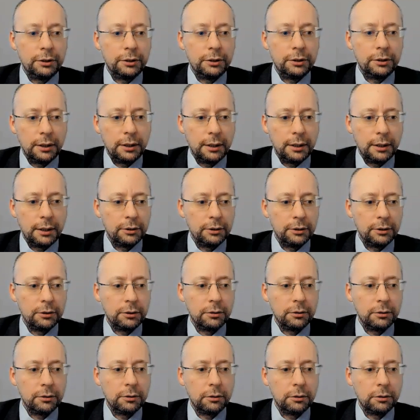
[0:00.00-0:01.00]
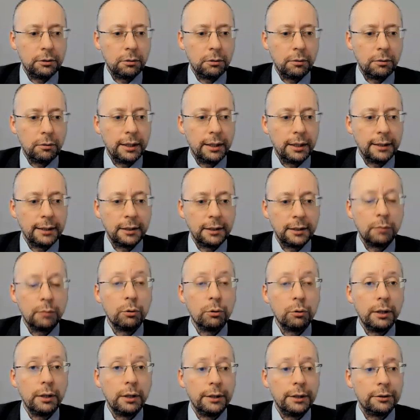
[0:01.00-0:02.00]
he has
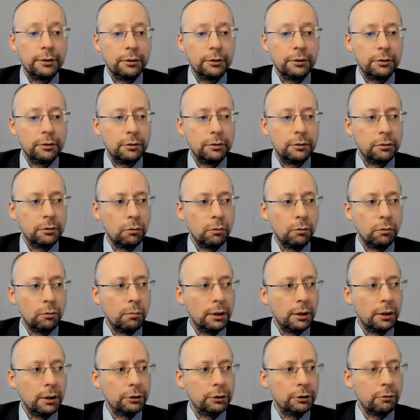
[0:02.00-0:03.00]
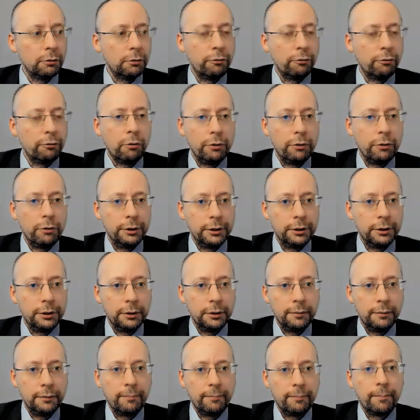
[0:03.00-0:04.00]
accumulated so much
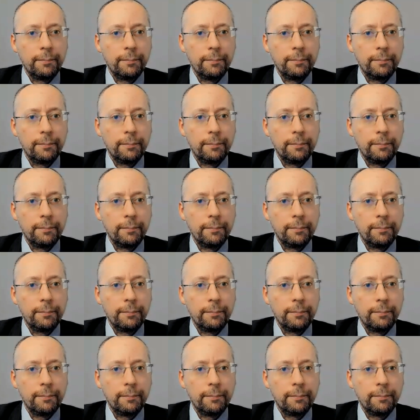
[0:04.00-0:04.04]
authority